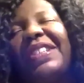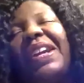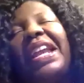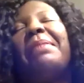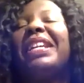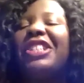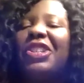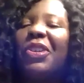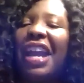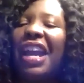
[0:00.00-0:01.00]
is, you that, that, means
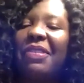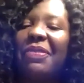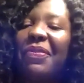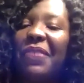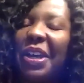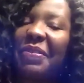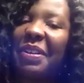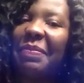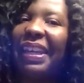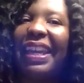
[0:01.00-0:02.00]
you are having fun
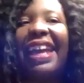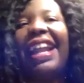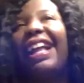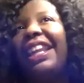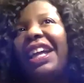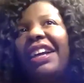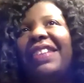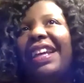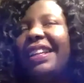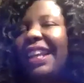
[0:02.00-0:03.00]
with me, and I love
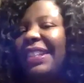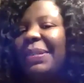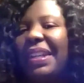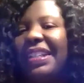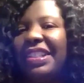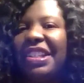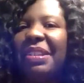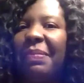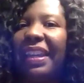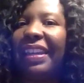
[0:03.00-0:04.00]
that. That's what it
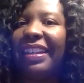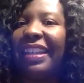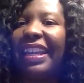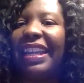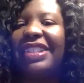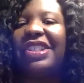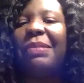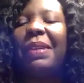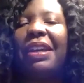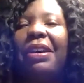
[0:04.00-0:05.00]
should be. The it
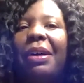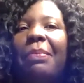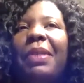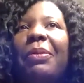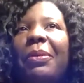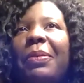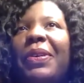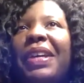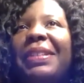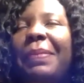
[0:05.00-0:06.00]
should be a, a memorable
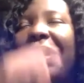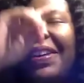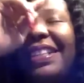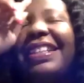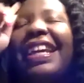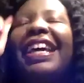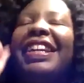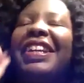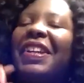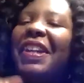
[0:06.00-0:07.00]
experience.
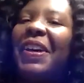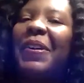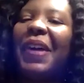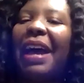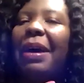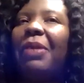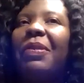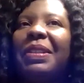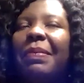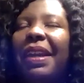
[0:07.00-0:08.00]
You know, I
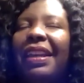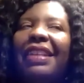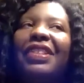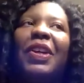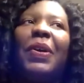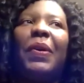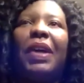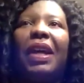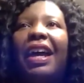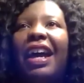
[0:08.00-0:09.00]
always make that joke.
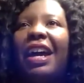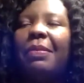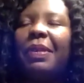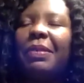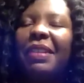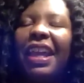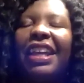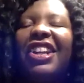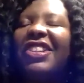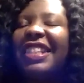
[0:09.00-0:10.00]
Um, people like
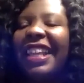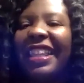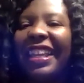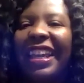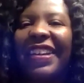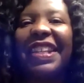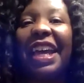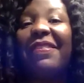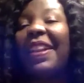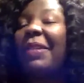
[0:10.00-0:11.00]
you're something else.
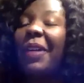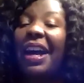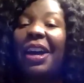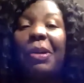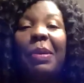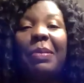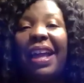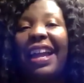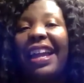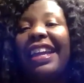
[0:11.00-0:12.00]
I be like, well, I hope I'm
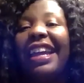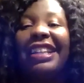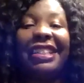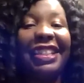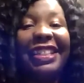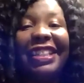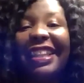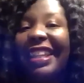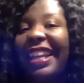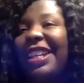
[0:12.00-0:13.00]
like she's
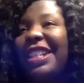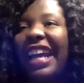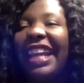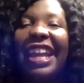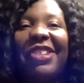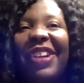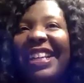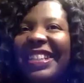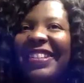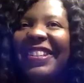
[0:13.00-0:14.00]
something else. I can't wait
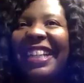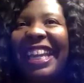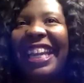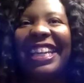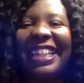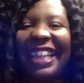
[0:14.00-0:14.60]
to do it again.